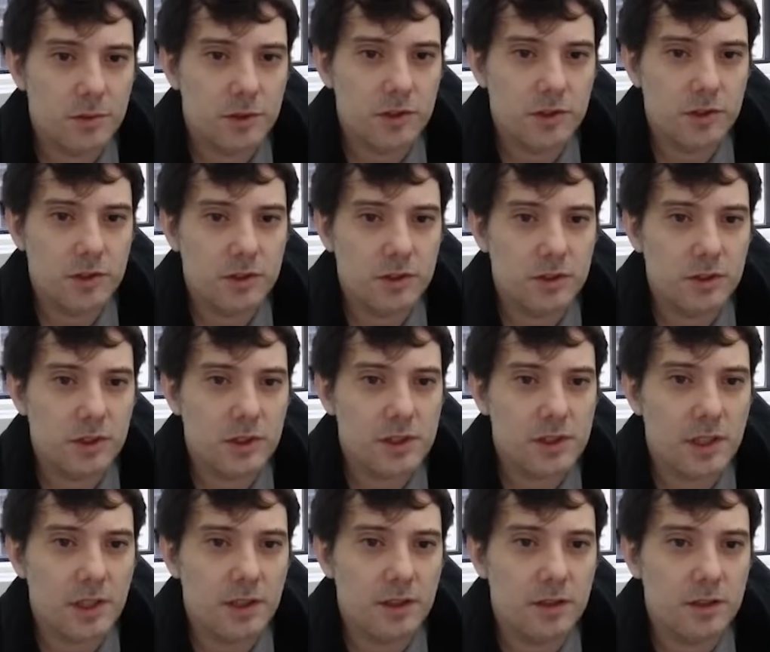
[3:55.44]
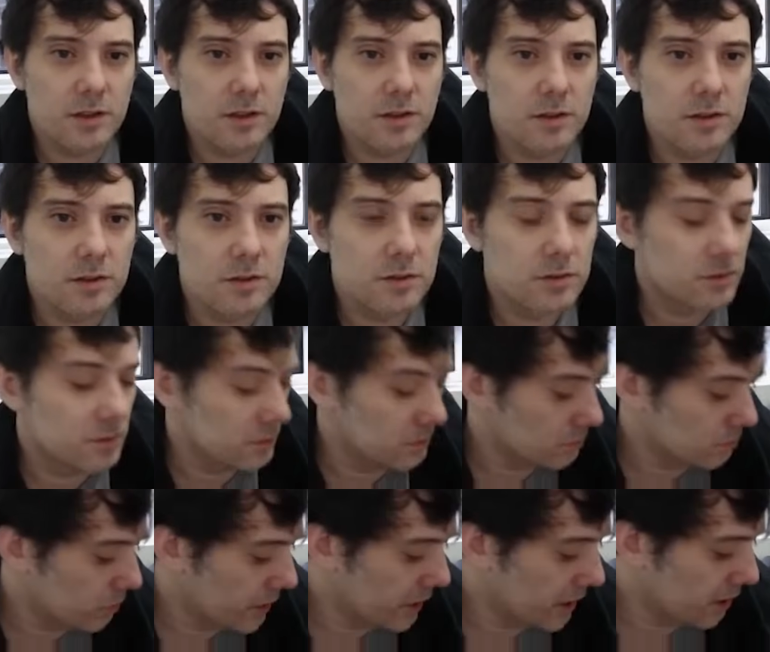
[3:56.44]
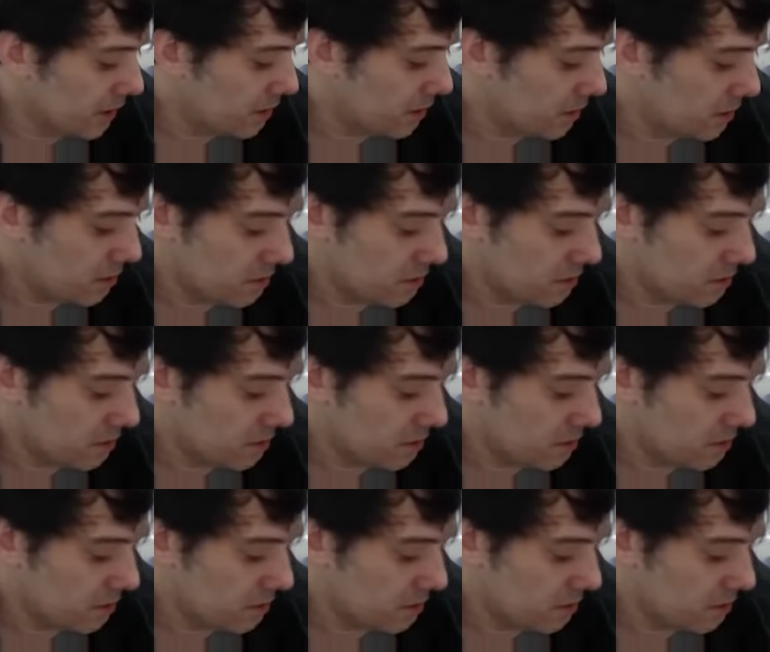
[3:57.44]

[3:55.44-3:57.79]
be an exciting week.